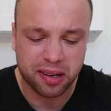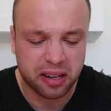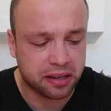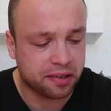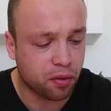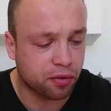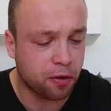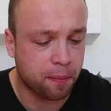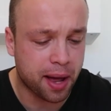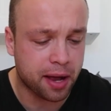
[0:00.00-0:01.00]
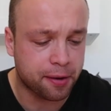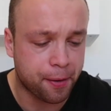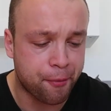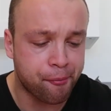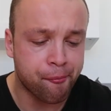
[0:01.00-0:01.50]
Yeah, it's not too bad.
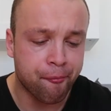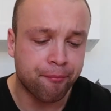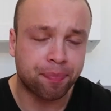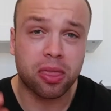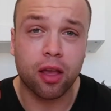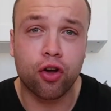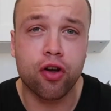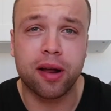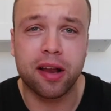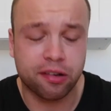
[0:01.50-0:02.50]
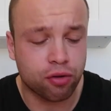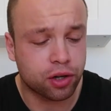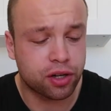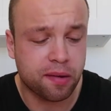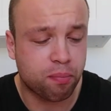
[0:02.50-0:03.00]
And cooking
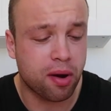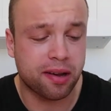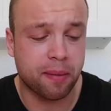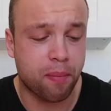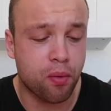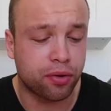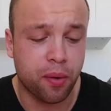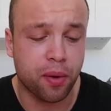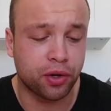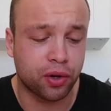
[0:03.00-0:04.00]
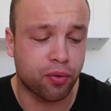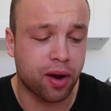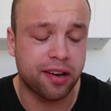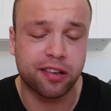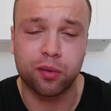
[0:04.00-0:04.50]
instructions, pretty simple, 200
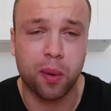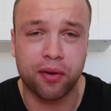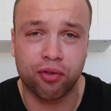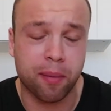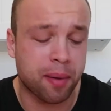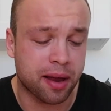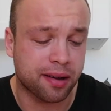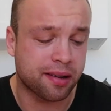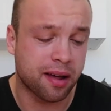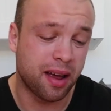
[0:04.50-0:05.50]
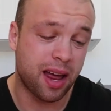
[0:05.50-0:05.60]
degrees, 23 minutes,